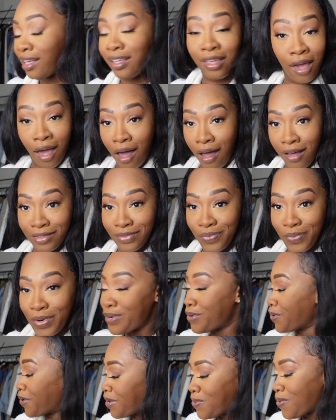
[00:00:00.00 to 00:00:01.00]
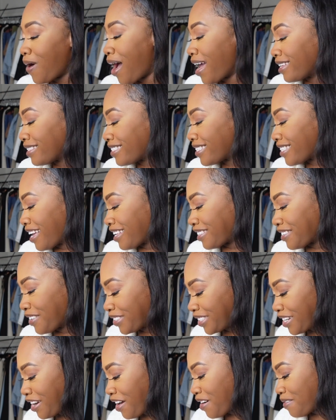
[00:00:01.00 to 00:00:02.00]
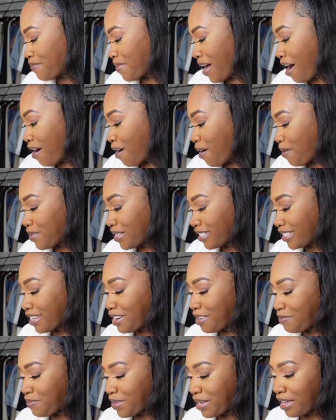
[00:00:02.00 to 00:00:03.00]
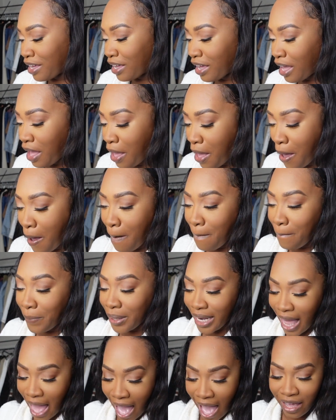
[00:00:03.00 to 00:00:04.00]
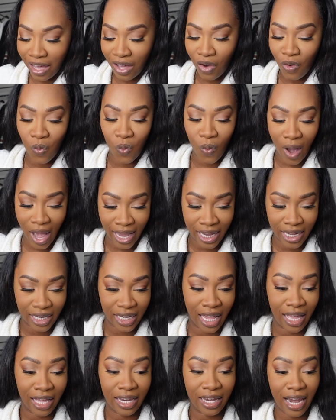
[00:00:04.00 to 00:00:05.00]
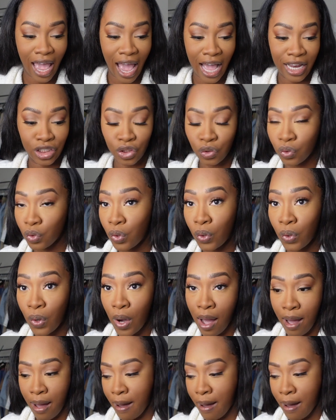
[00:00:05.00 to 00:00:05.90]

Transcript: Yeah, we're doing white. I told y'all my home is going to be black, white, and natural